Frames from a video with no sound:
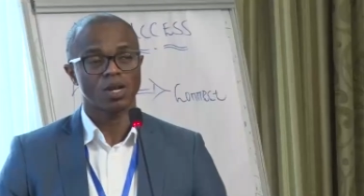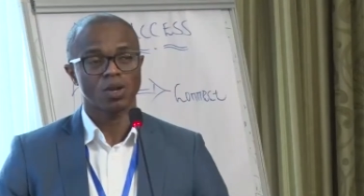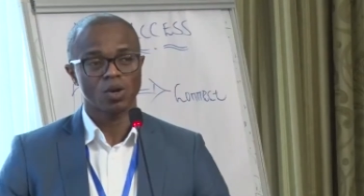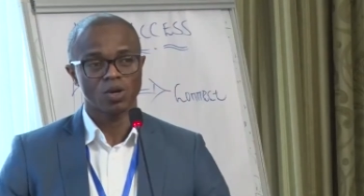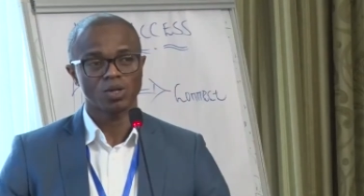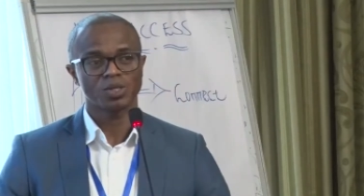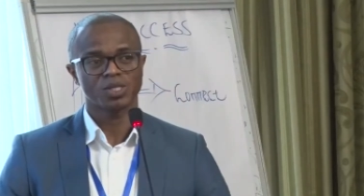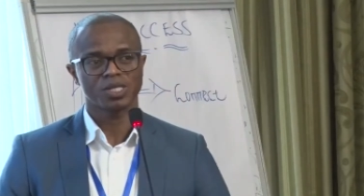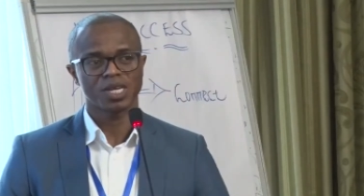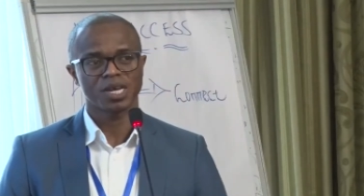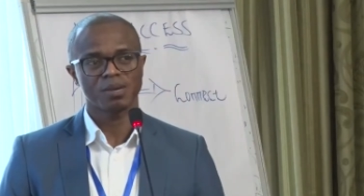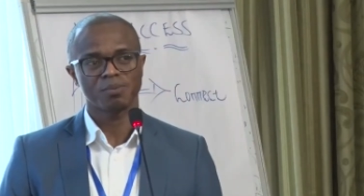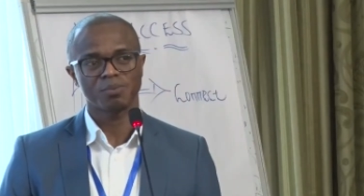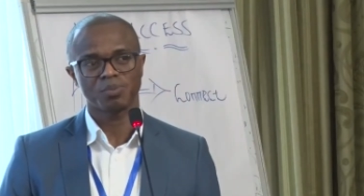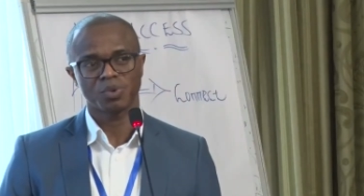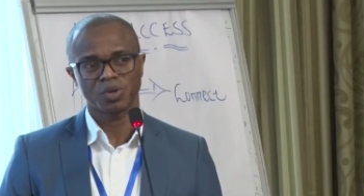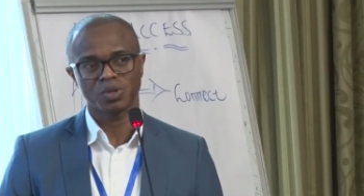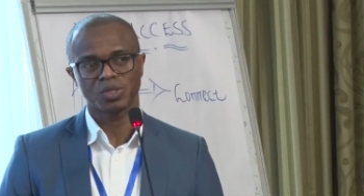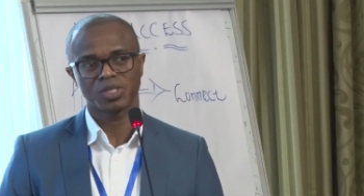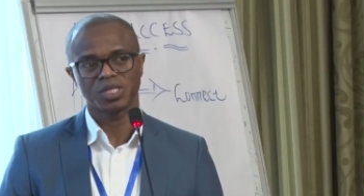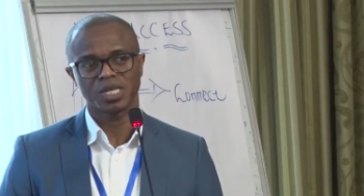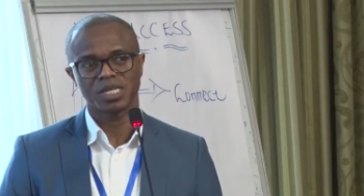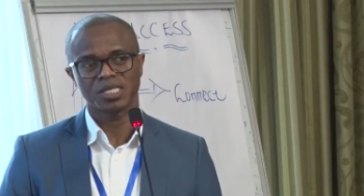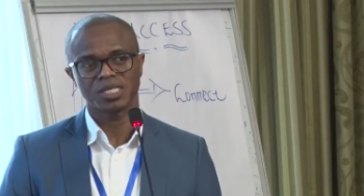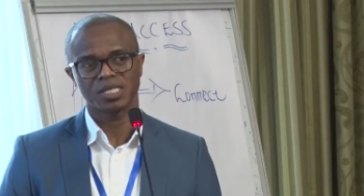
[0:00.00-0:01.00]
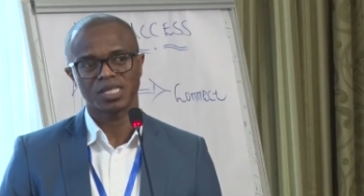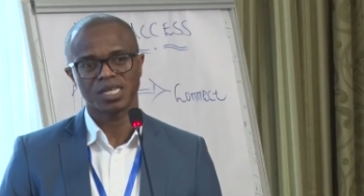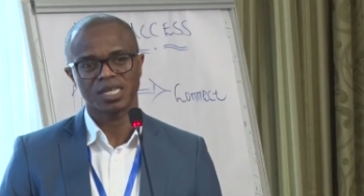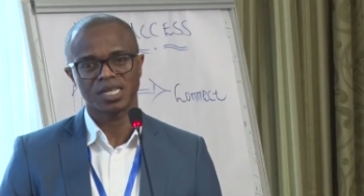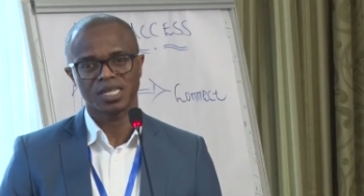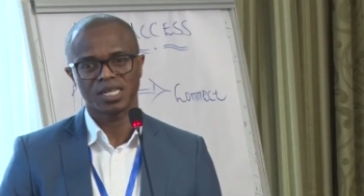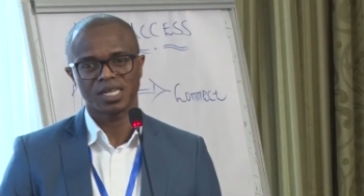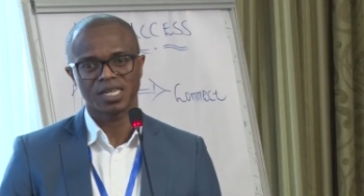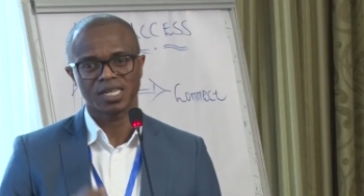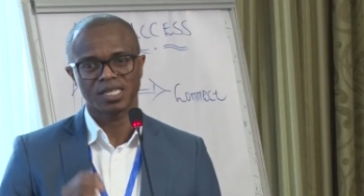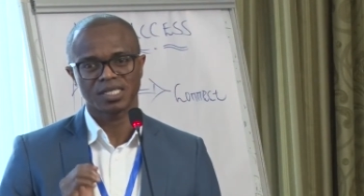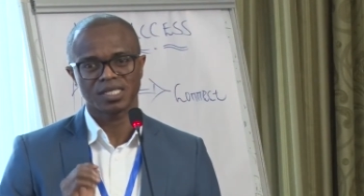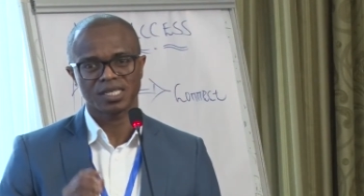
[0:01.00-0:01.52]
a long-term project
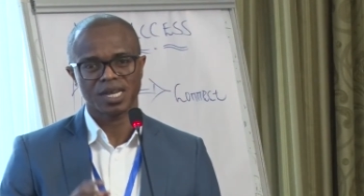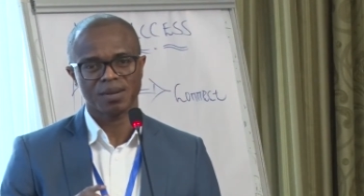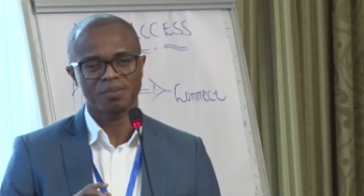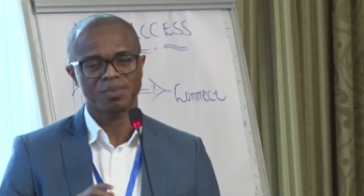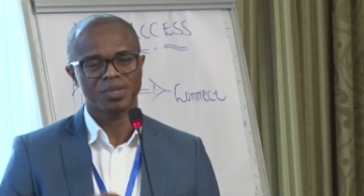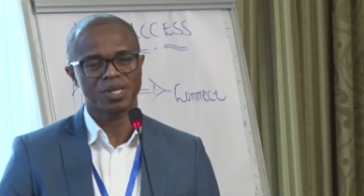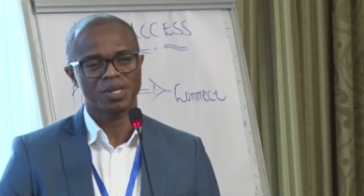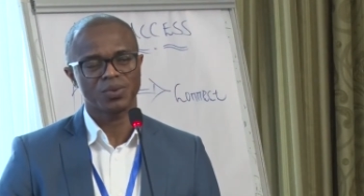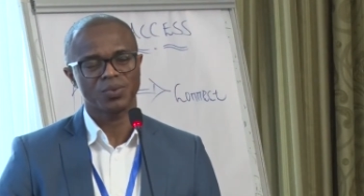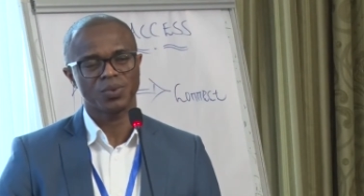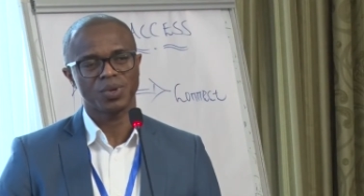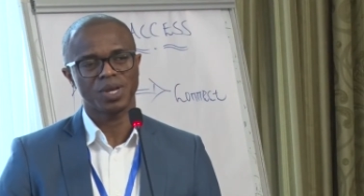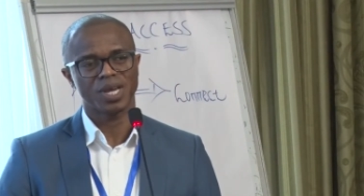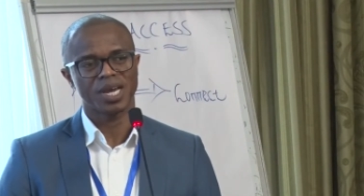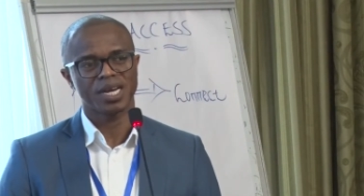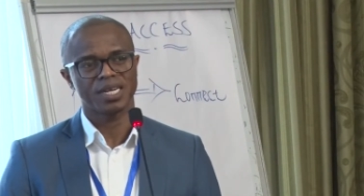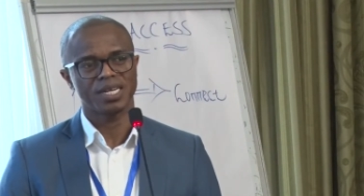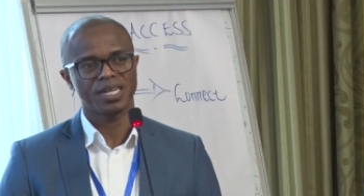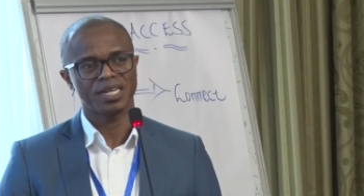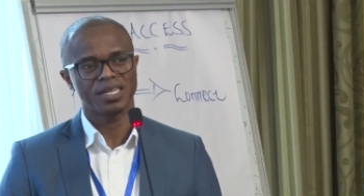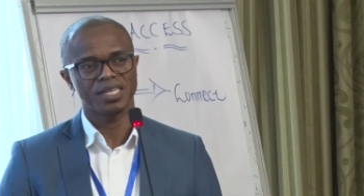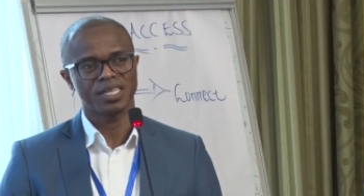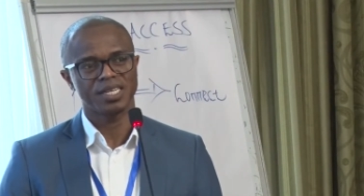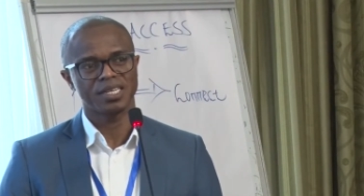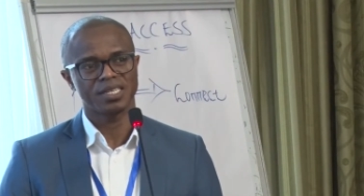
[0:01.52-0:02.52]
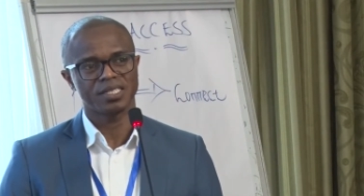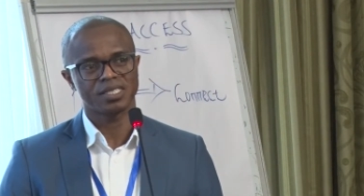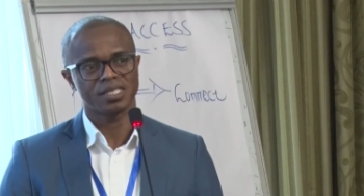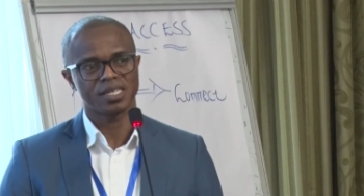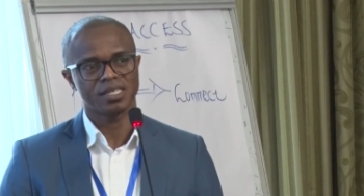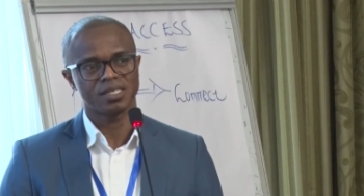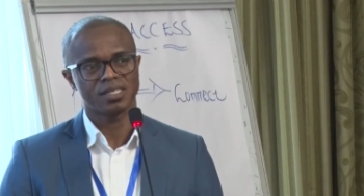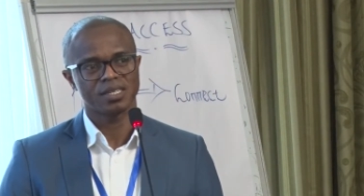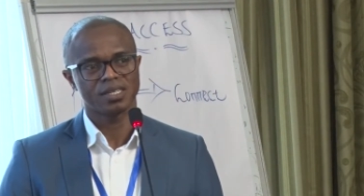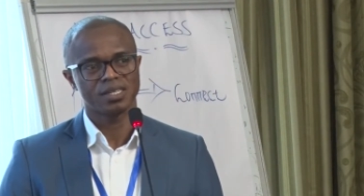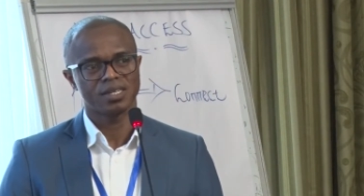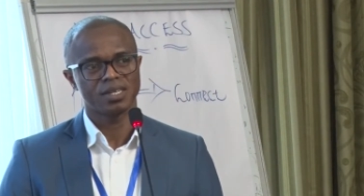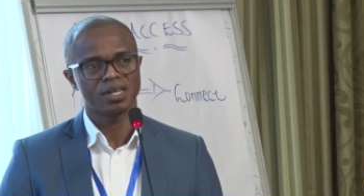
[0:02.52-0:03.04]
and it's something we are
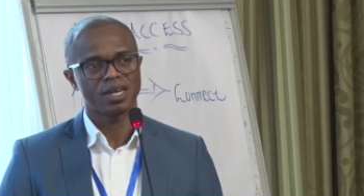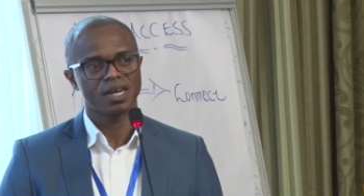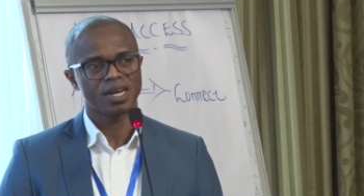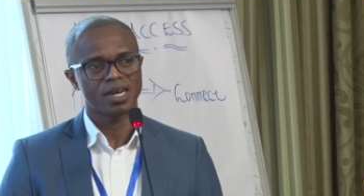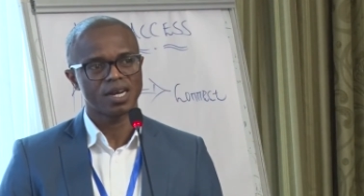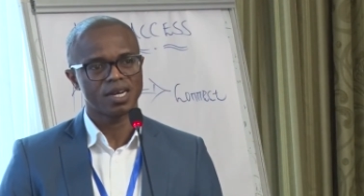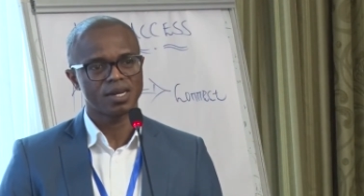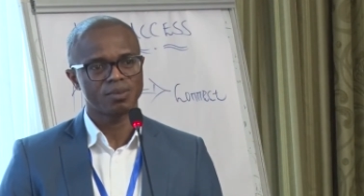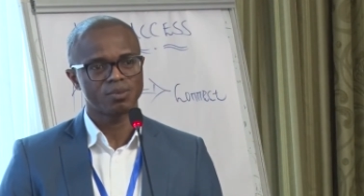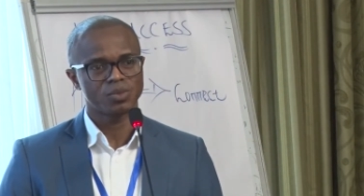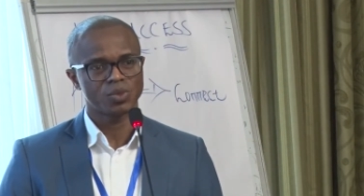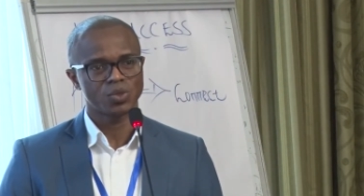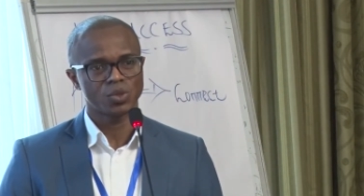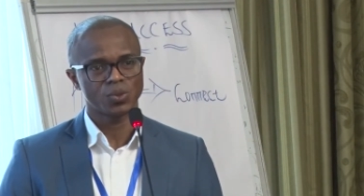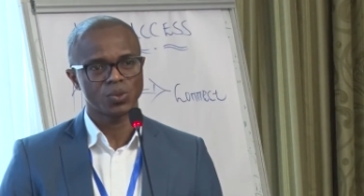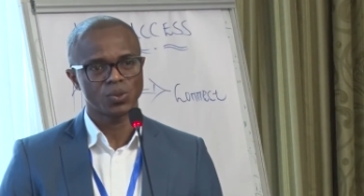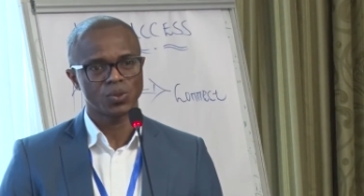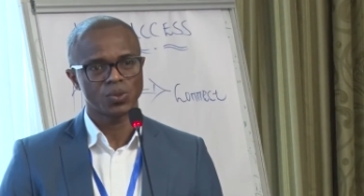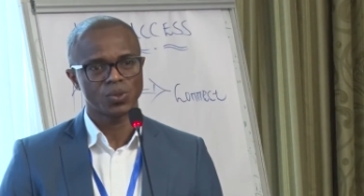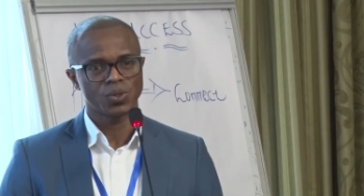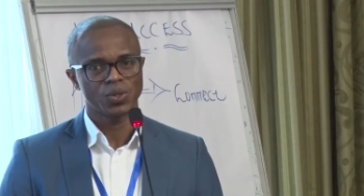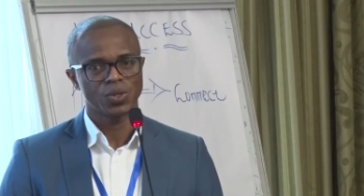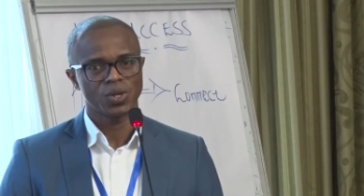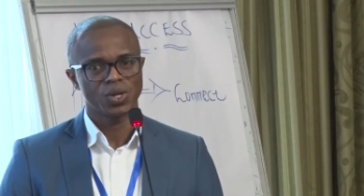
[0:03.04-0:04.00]
dedicated uh, to.